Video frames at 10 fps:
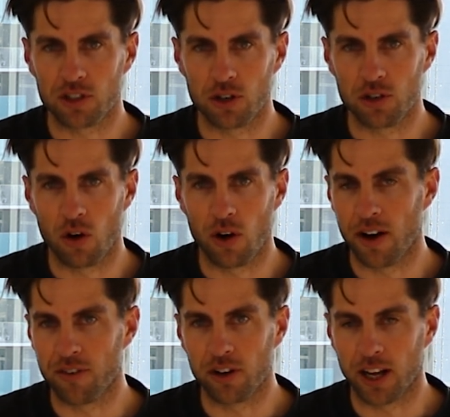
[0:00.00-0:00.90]
so you don't
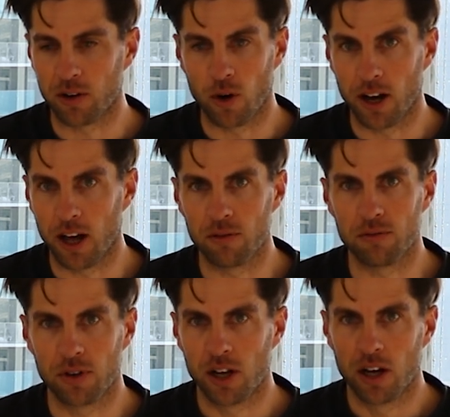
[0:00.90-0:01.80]
ever like run out
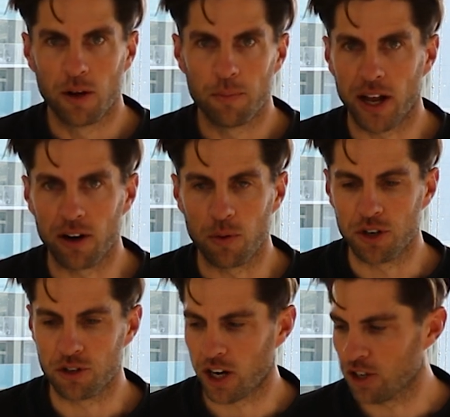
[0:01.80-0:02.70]
of battery when
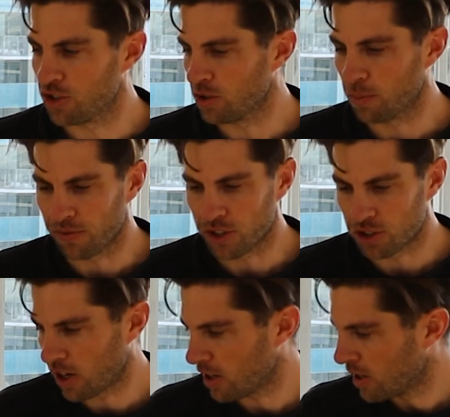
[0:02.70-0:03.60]
you're trying to shoot the perfect
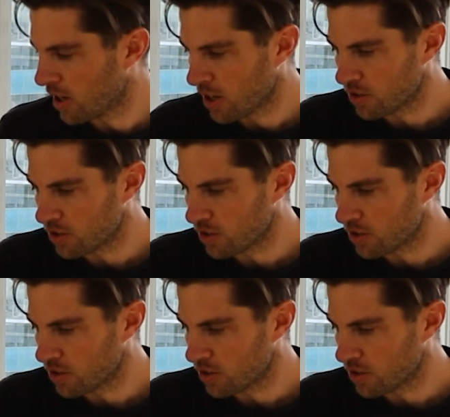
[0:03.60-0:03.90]
shot.